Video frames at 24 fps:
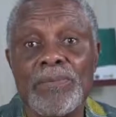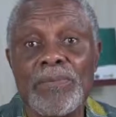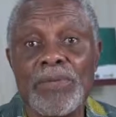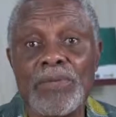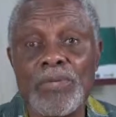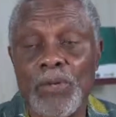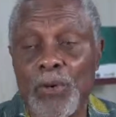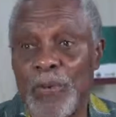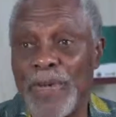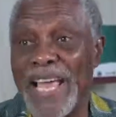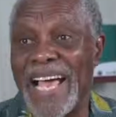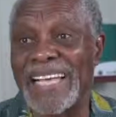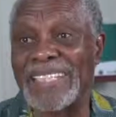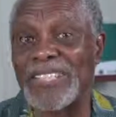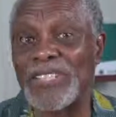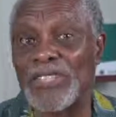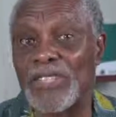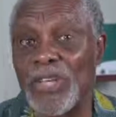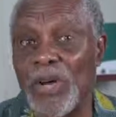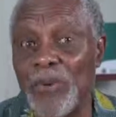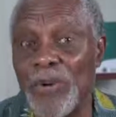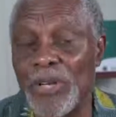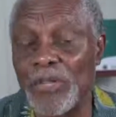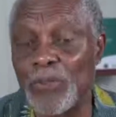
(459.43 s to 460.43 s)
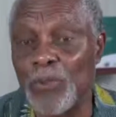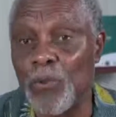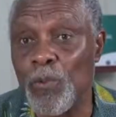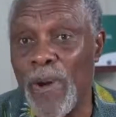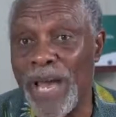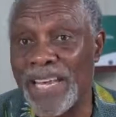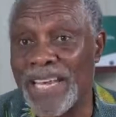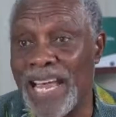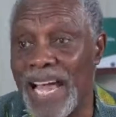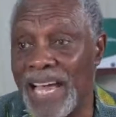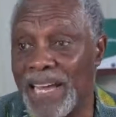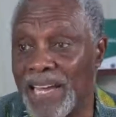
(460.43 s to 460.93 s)
So we are sorry to
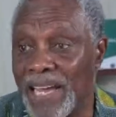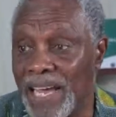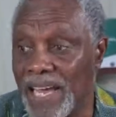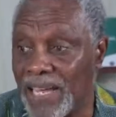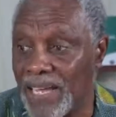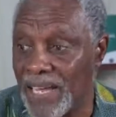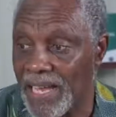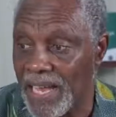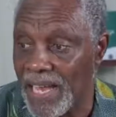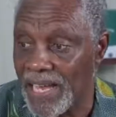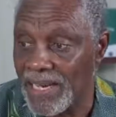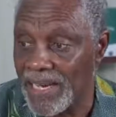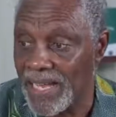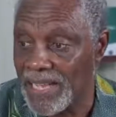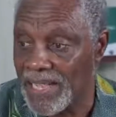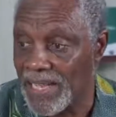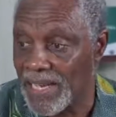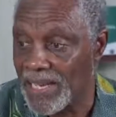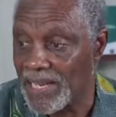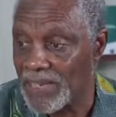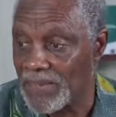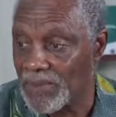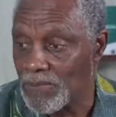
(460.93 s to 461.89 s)
one another.